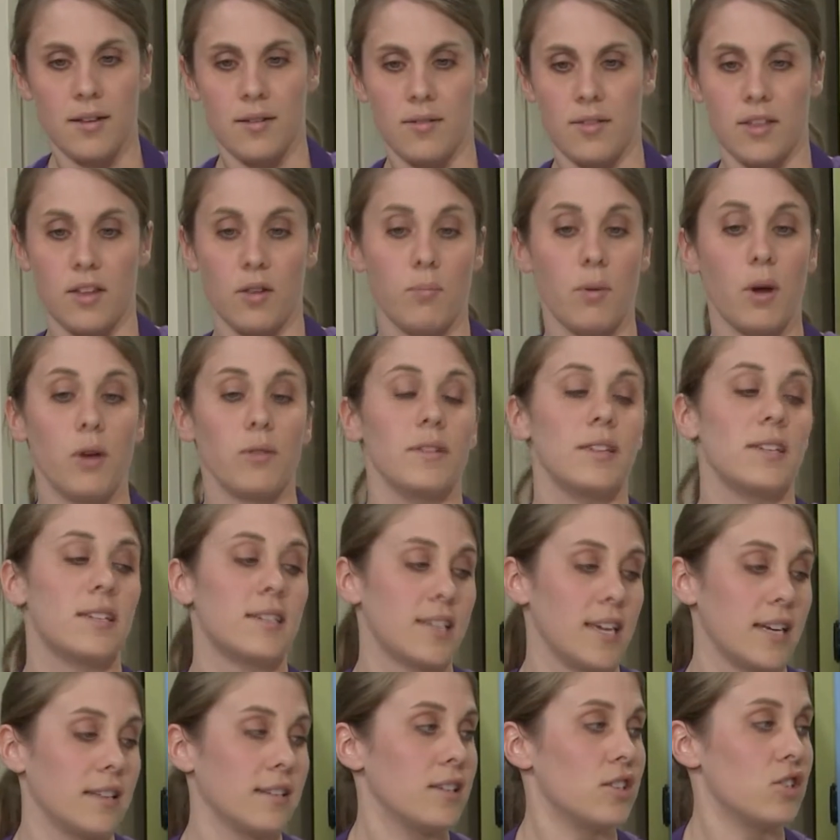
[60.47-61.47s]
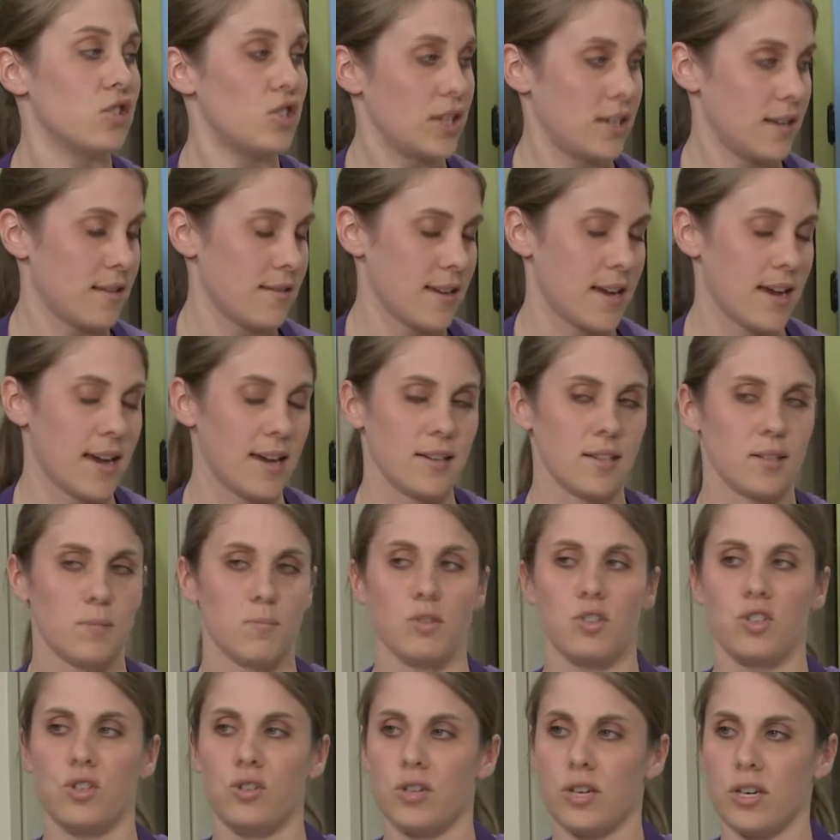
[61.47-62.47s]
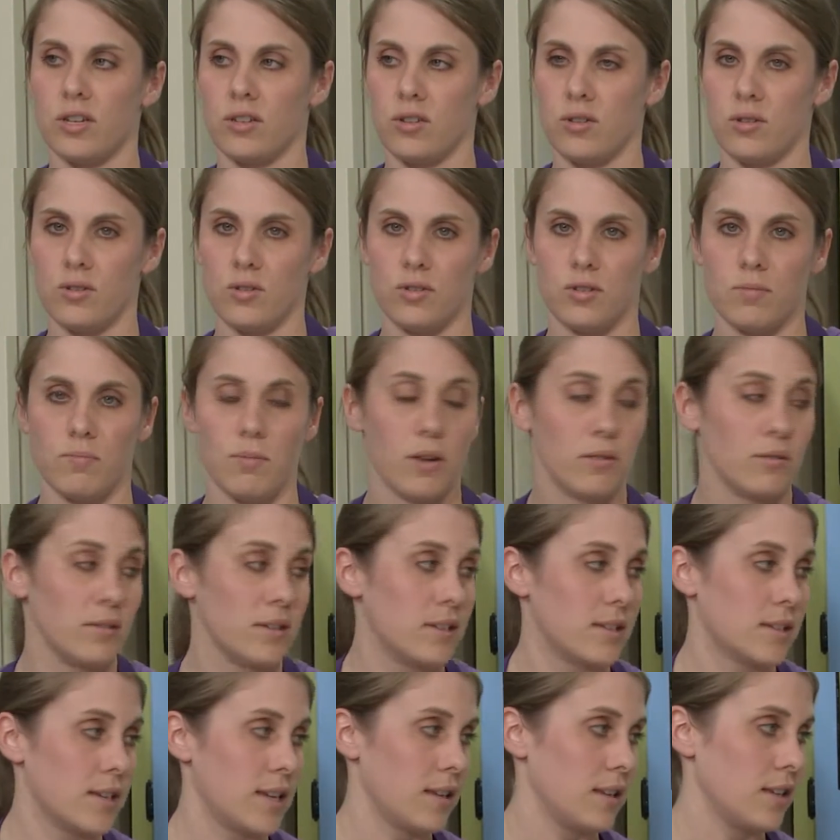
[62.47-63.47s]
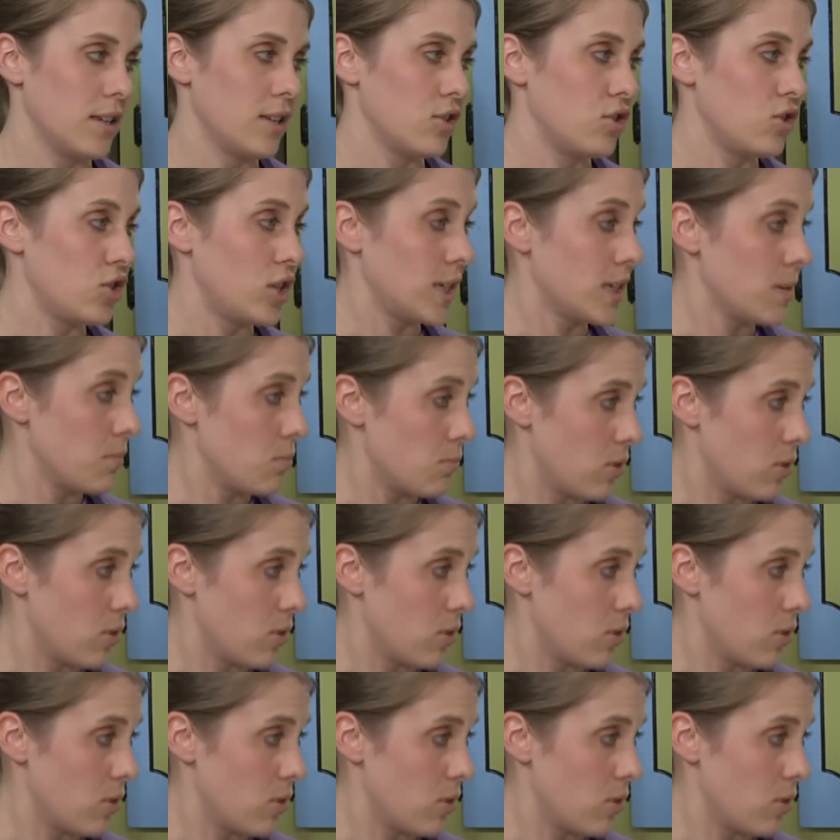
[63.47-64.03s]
They're boneless, skinless chicken thighs, but you could use boneless, skinless chicken